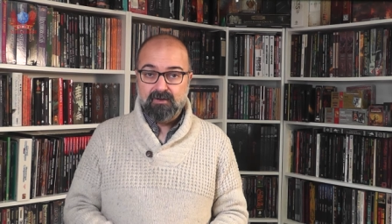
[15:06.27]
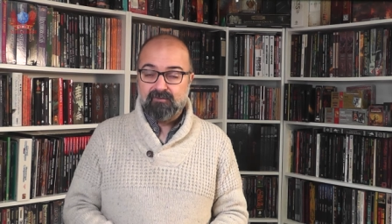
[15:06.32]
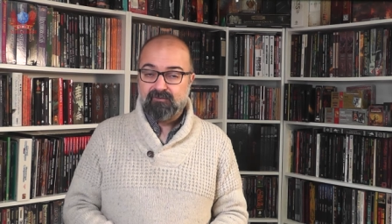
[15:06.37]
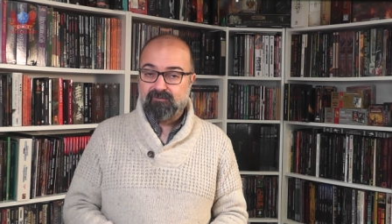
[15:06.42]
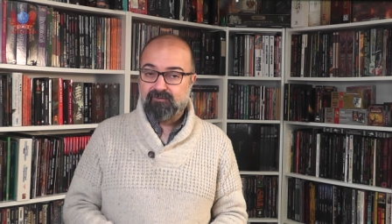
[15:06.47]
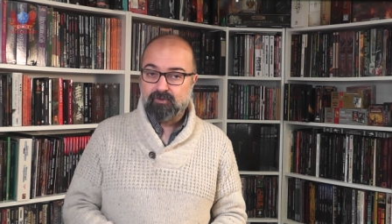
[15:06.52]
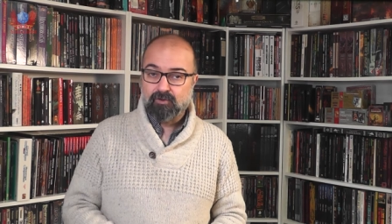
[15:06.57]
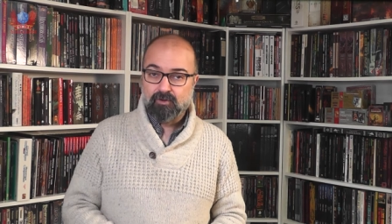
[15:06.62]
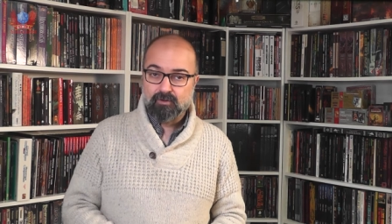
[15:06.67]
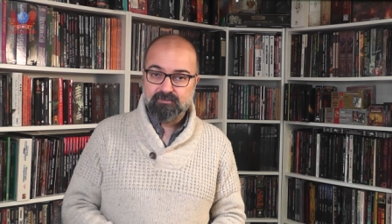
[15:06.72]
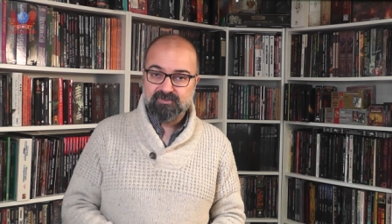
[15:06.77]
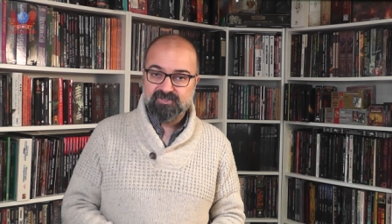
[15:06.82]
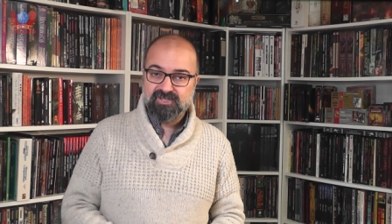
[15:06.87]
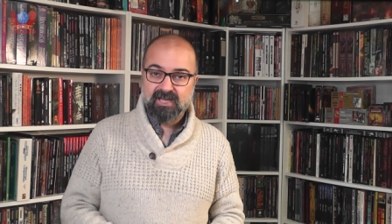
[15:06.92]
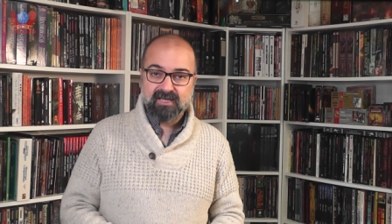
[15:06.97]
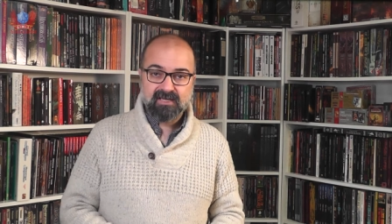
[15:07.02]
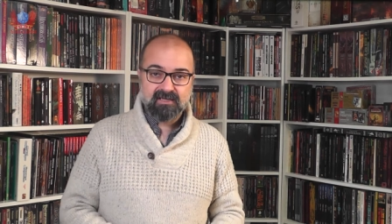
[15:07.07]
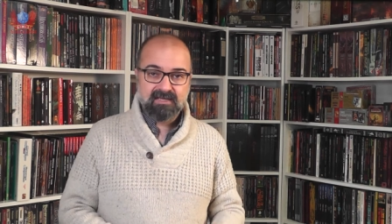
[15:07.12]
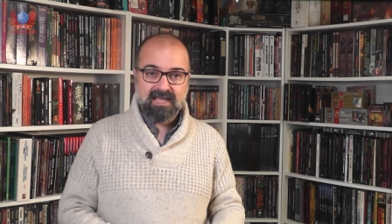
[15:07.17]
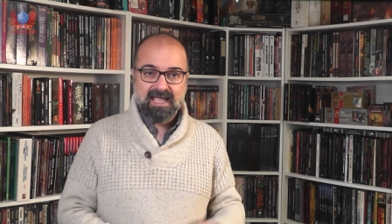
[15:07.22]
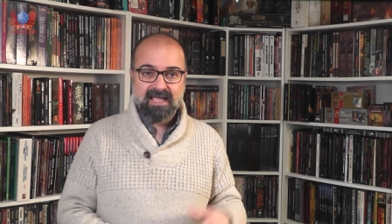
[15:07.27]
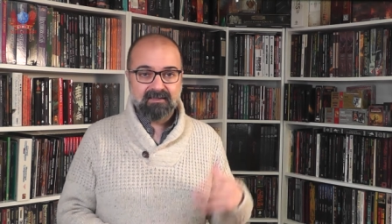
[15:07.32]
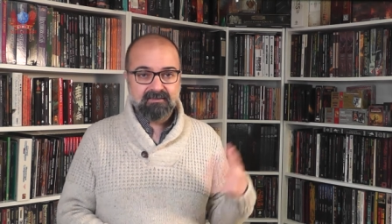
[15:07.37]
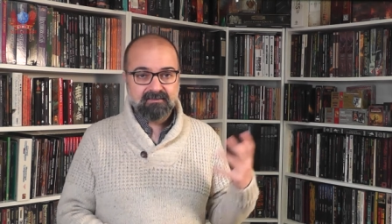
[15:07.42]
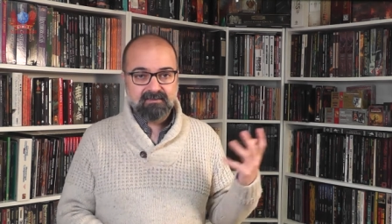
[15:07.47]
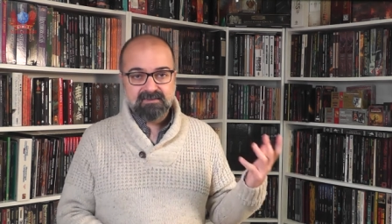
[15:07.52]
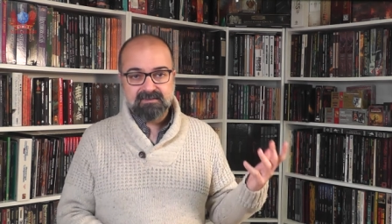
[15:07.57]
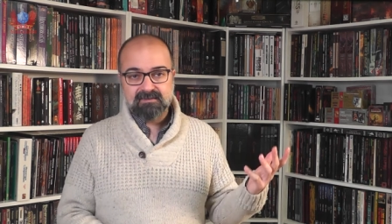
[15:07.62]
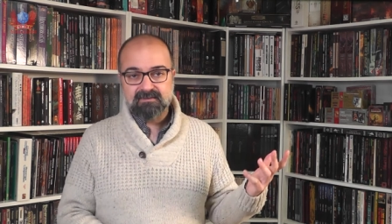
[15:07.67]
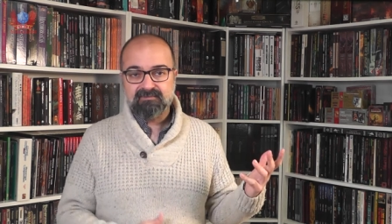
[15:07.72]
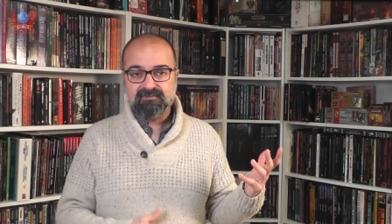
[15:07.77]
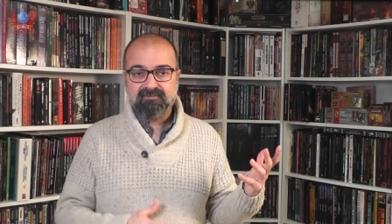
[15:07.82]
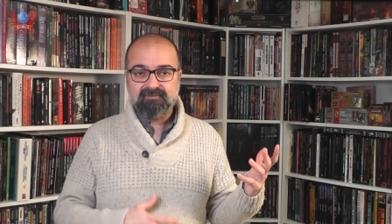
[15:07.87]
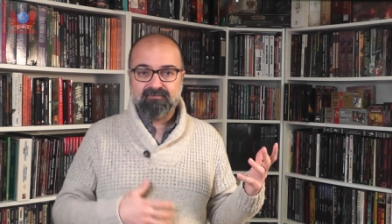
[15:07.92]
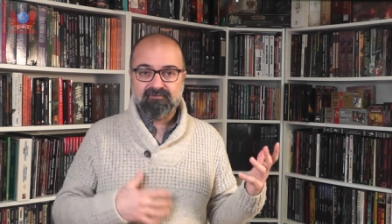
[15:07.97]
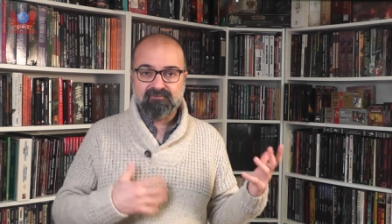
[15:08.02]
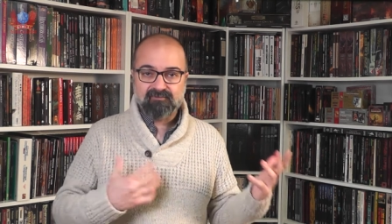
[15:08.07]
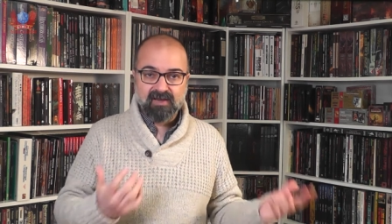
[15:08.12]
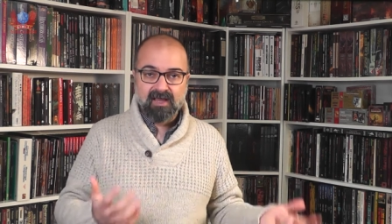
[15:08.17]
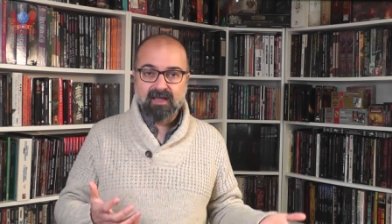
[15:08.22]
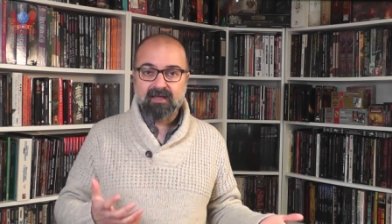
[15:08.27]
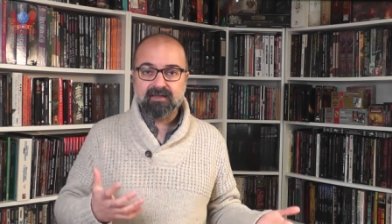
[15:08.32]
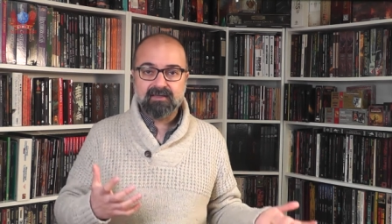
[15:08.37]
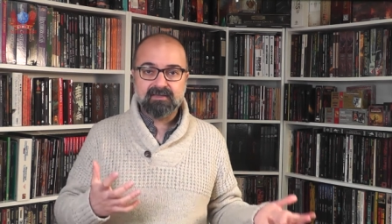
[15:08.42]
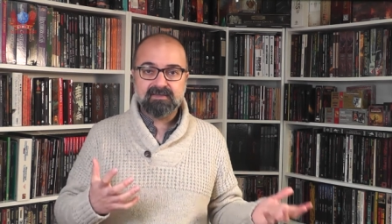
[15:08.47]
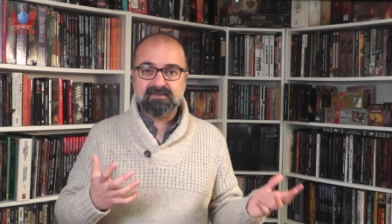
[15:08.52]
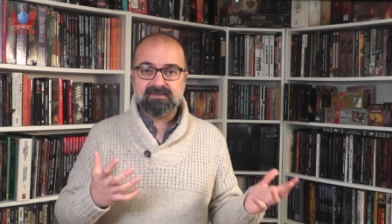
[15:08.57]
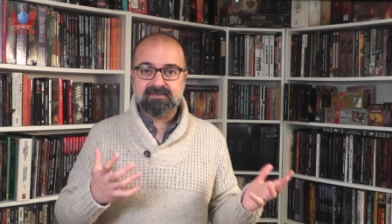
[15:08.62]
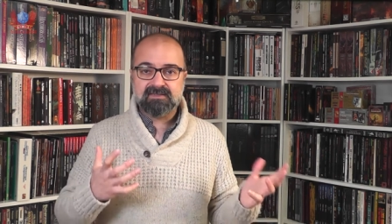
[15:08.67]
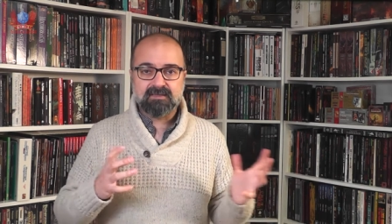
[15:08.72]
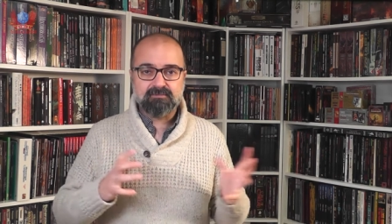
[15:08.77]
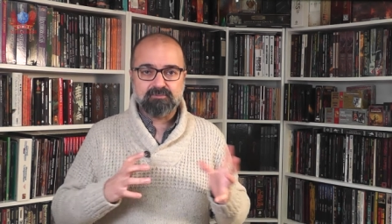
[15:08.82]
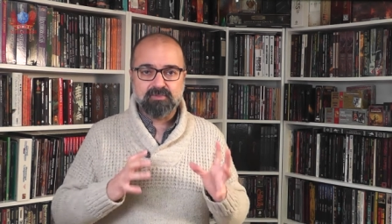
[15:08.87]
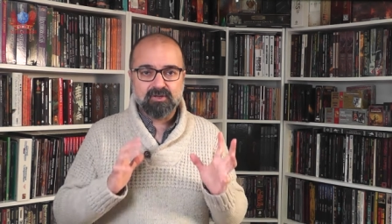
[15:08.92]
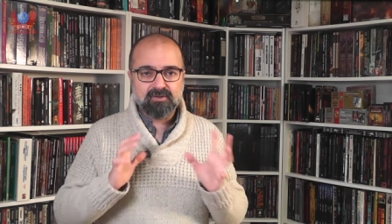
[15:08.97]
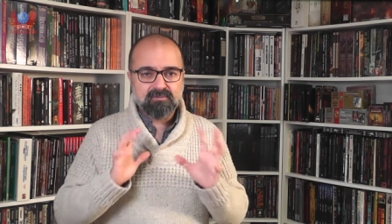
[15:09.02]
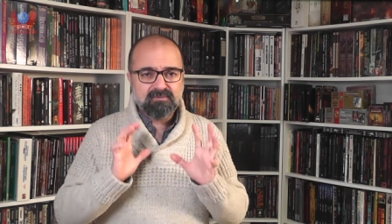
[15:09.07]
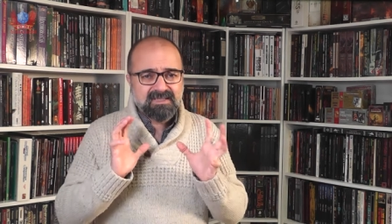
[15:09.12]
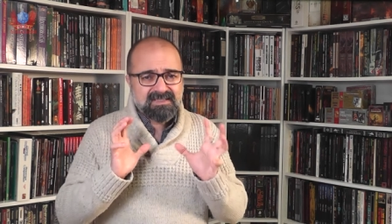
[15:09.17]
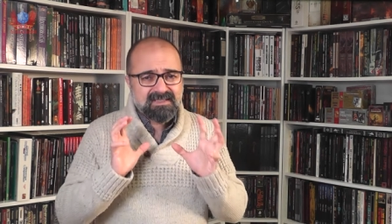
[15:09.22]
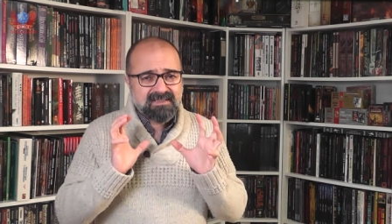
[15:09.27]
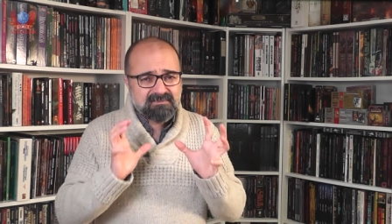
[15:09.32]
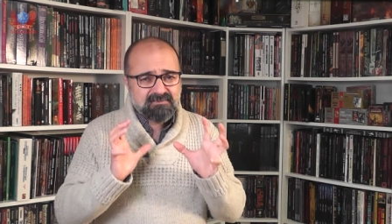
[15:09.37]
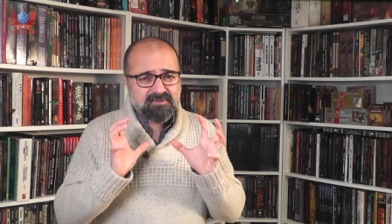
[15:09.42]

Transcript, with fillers: From giant ants, flies, Statblock Mrs.